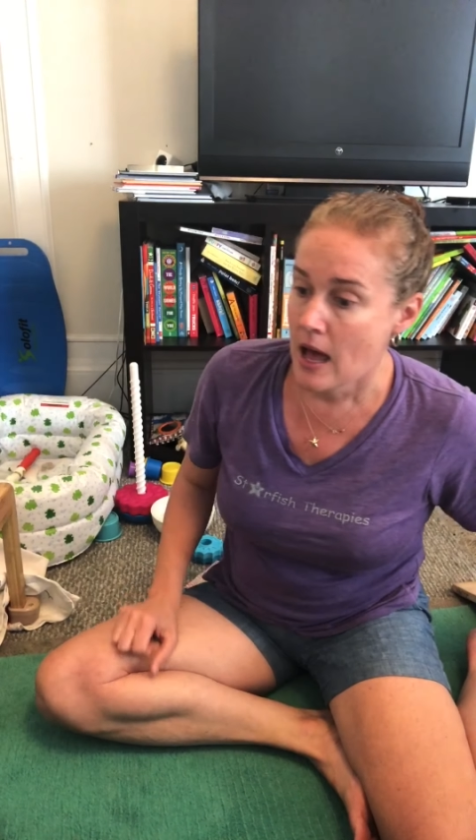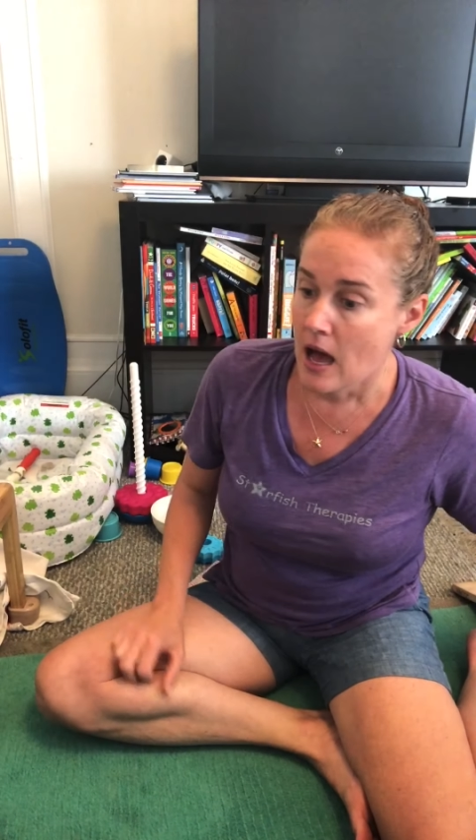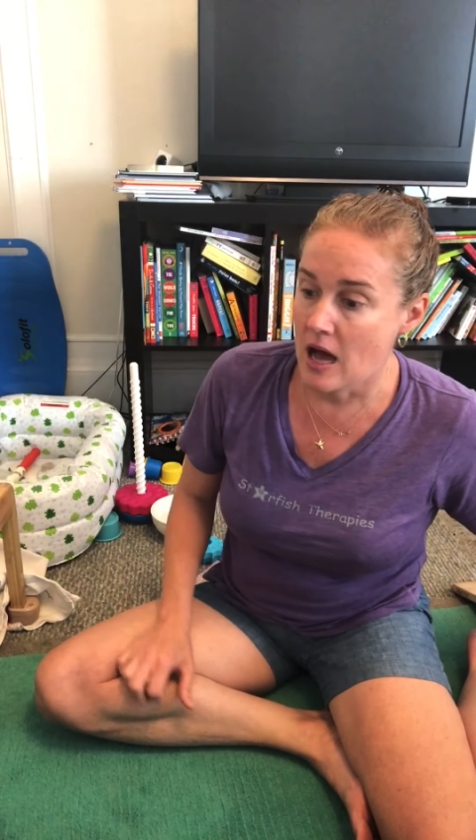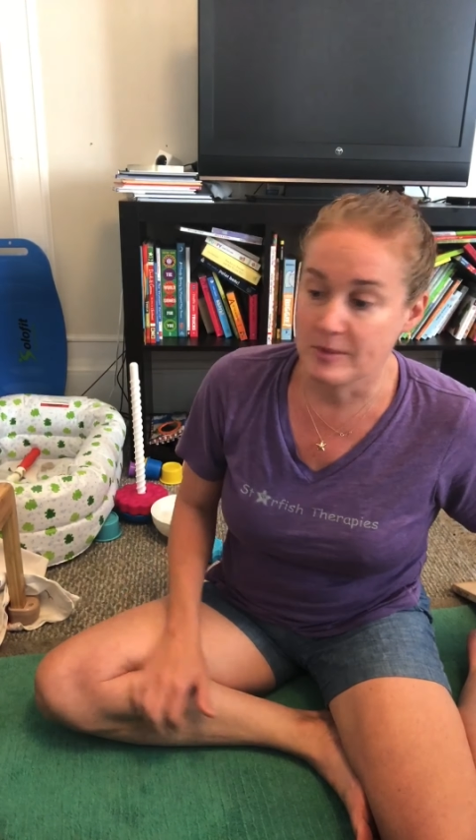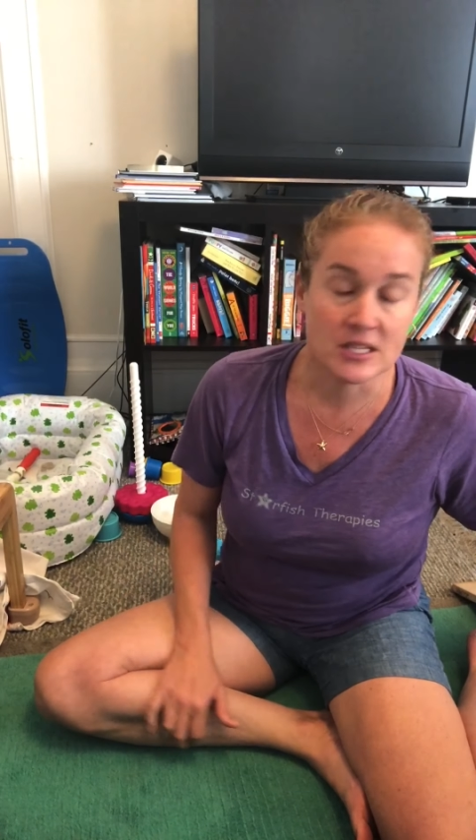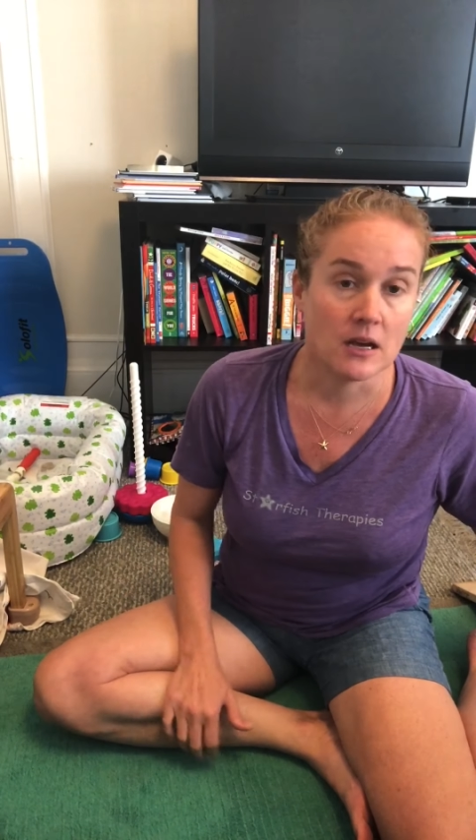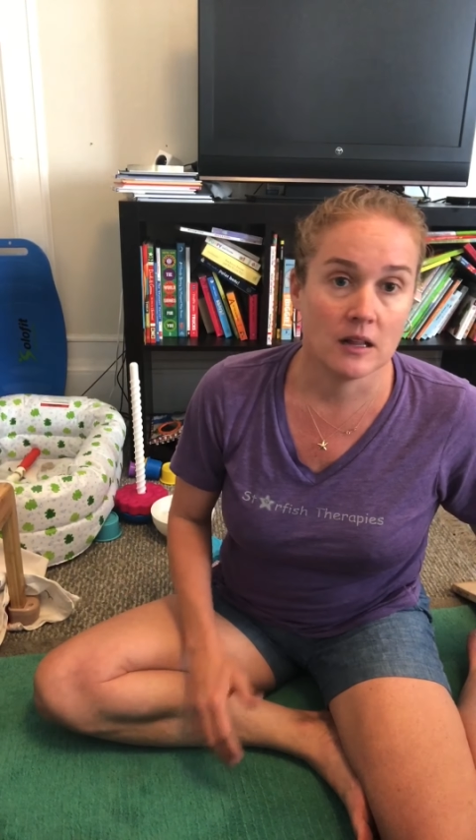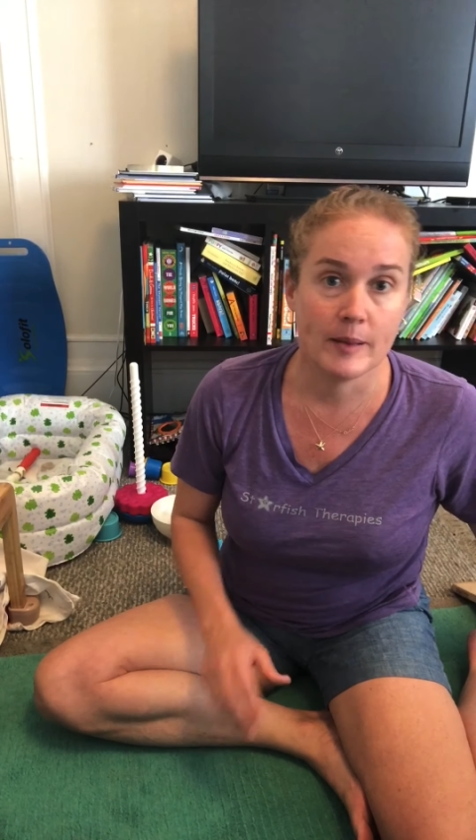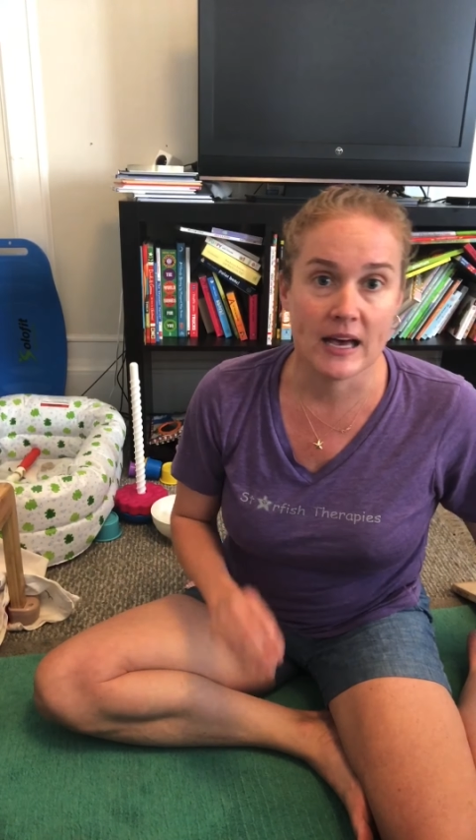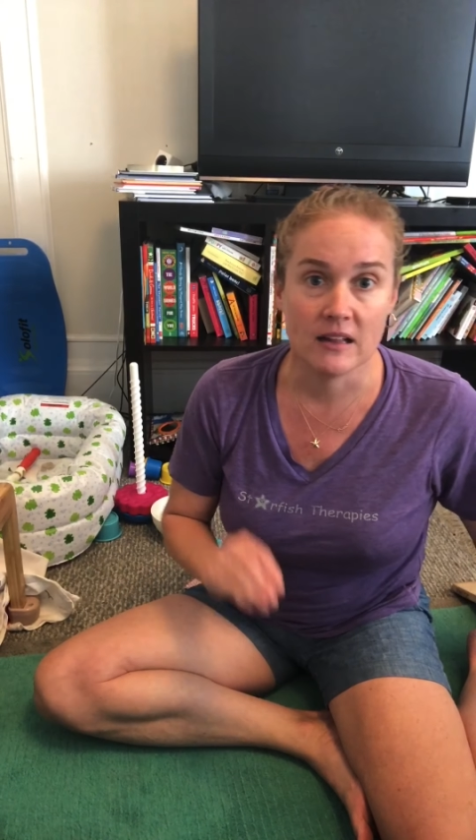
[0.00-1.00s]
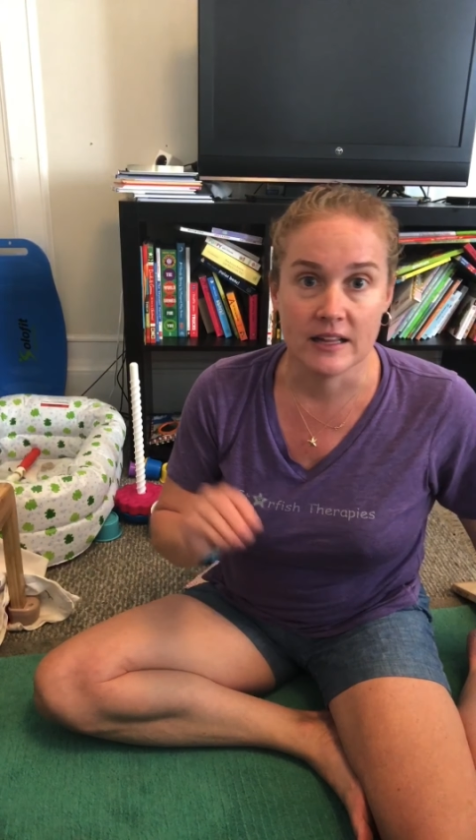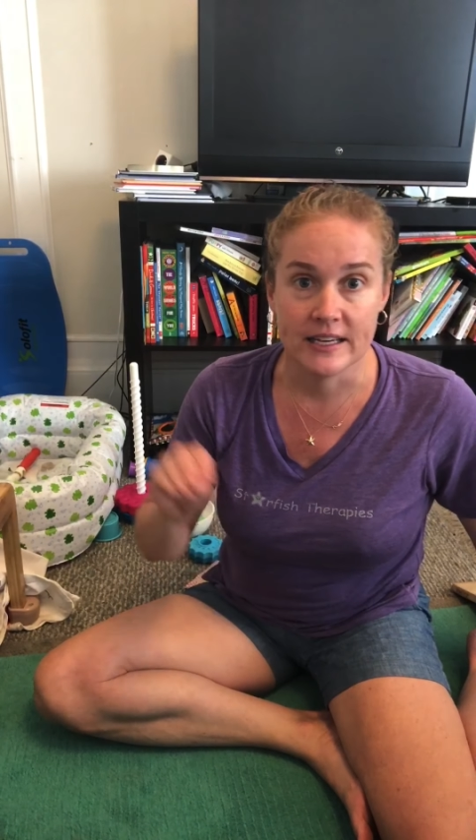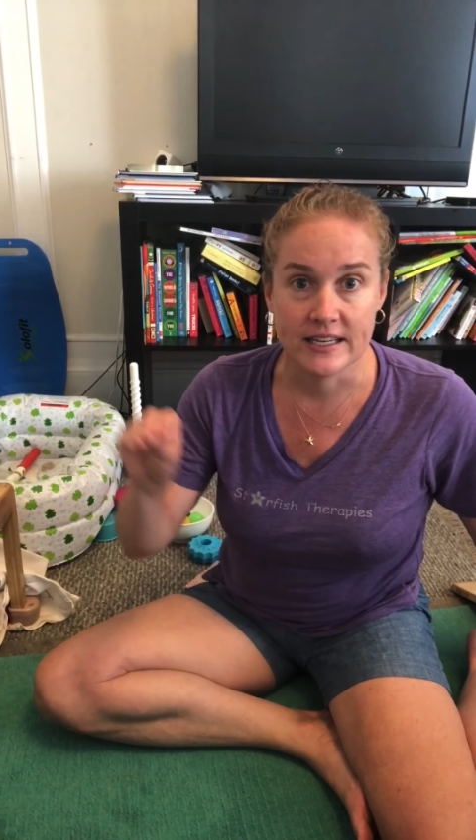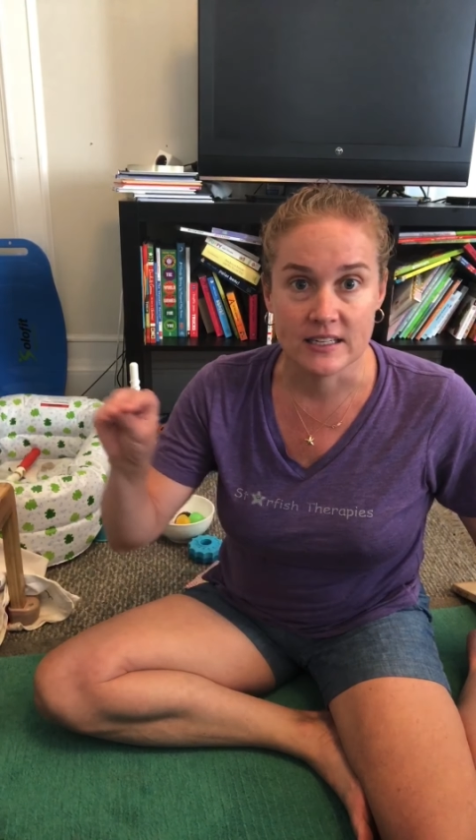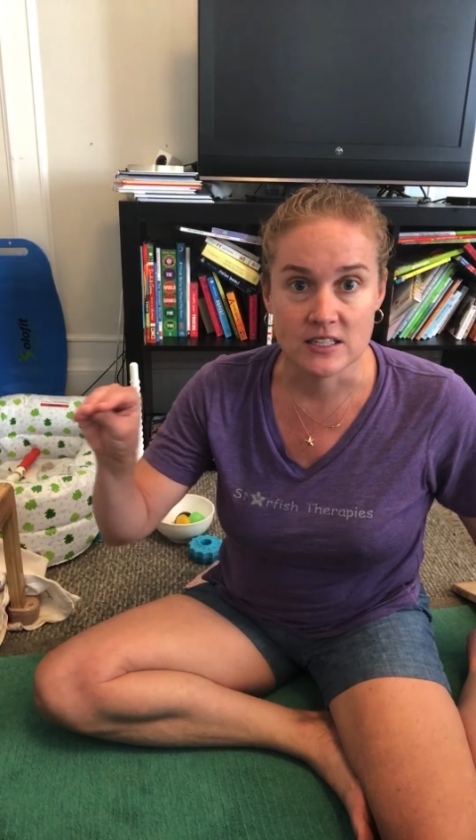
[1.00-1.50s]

It's all about like